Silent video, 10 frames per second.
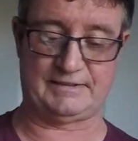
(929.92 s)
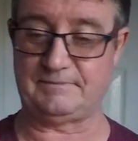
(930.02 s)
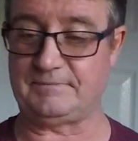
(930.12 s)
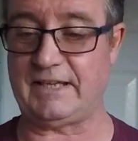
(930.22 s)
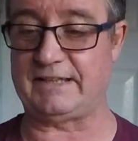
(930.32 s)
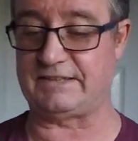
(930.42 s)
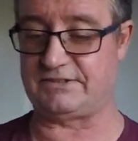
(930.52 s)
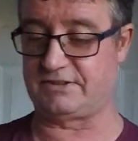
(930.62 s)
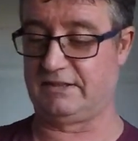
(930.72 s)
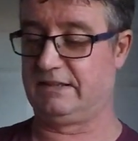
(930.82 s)
yeah,
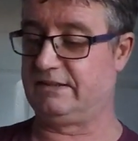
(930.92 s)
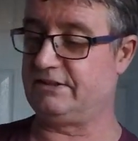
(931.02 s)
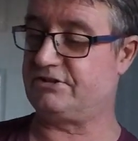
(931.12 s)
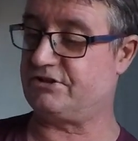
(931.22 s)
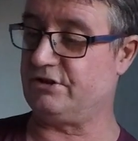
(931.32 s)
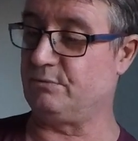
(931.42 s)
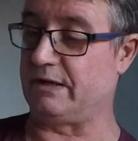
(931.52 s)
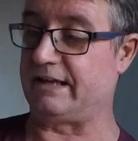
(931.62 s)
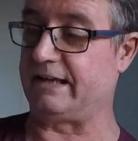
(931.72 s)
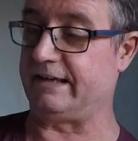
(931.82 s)
there's two
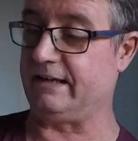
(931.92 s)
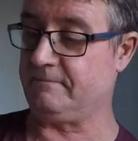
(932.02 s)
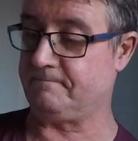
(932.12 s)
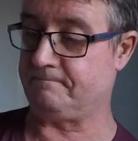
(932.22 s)
in here.